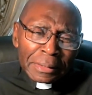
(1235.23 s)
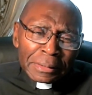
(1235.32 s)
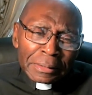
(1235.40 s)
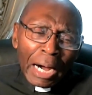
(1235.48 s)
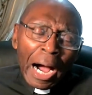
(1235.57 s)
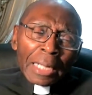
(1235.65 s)

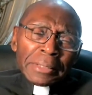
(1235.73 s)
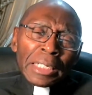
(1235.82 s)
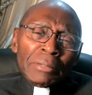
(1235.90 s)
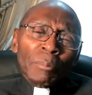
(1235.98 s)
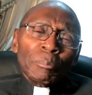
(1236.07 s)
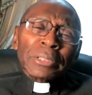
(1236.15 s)
God
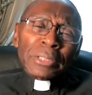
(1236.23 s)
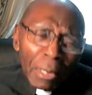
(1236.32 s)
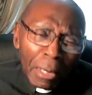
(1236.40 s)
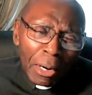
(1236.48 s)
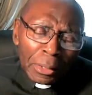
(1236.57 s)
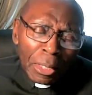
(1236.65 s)
gave him a
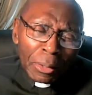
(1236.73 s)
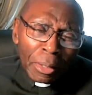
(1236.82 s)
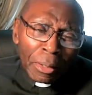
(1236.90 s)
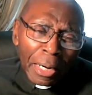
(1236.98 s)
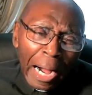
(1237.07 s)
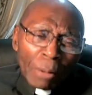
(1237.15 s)
tall order.
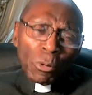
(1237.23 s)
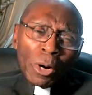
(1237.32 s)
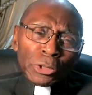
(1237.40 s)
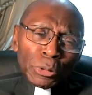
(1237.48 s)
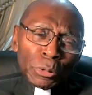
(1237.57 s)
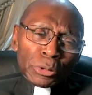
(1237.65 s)
I
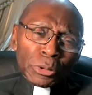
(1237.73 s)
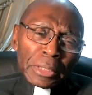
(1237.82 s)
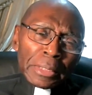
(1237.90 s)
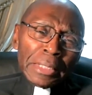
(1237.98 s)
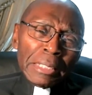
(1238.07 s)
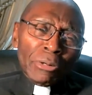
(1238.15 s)
want you to
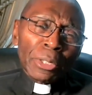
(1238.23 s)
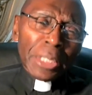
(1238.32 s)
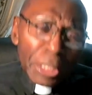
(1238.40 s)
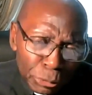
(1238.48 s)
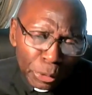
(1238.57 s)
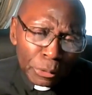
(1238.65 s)
deliver
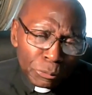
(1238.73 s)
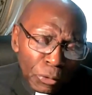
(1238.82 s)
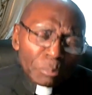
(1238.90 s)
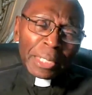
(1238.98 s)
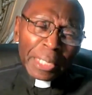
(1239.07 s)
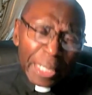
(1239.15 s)
Israel
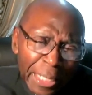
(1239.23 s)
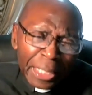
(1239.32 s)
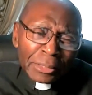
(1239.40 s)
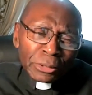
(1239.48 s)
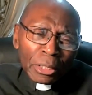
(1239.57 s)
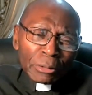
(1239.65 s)
from the
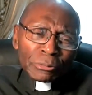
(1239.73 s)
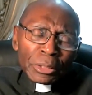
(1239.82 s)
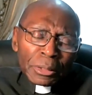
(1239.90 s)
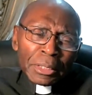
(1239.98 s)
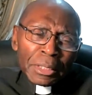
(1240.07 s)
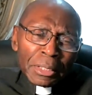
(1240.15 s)
hands of
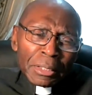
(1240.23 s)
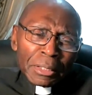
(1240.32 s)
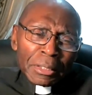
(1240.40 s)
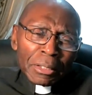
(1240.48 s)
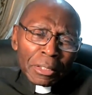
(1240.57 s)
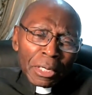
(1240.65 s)
the
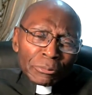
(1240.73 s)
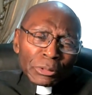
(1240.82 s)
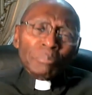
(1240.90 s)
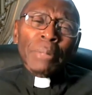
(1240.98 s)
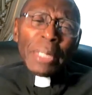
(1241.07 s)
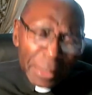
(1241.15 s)
of the
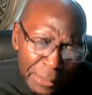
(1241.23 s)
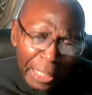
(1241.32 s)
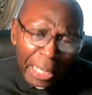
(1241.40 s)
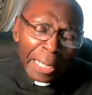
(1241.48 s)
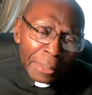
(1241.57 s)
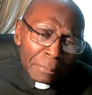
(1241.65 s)

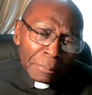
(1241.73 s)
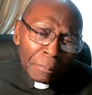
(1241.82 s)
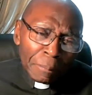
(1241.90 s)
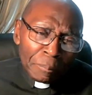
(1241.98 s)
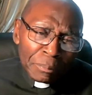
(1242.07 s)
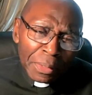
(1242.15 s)
Midianite.
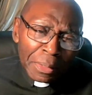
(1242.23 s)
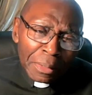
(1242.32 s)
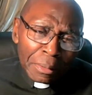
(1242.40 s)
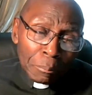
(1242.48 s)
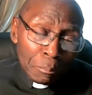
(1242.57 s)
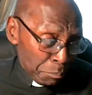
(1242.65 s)

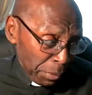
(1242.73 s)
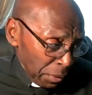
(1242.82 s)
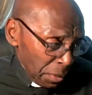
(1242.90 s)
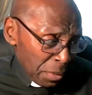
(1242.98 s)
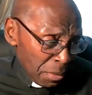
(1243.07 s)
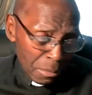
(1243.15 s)
Me?
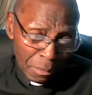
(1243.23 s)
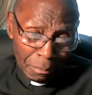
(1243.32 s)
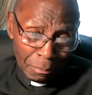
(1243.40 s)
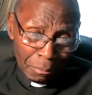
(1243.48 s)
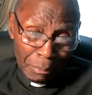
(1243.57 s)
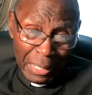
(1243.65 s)

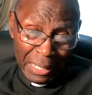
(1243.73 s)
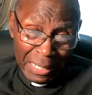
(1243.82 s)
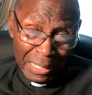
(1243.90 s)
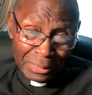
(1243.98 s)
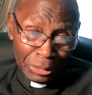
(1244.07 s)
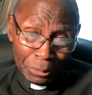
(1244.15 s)

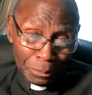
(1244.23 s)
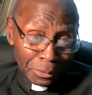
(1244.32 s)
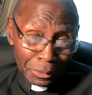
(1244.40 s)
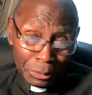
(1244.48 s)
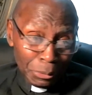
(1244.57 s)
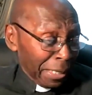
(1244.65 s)
Man, you
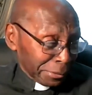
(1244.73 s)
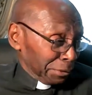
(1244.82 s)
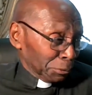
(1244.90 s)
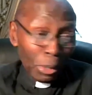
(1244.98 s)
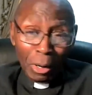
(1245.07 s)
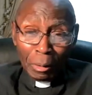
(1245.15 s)
you asking
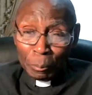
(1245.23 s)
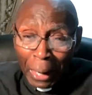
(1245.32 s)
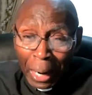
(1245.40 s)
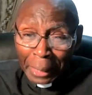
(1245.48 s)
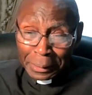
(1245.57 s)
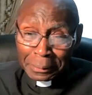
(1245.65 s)
the wrong
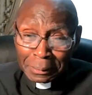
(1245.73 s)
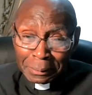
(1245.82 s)
party.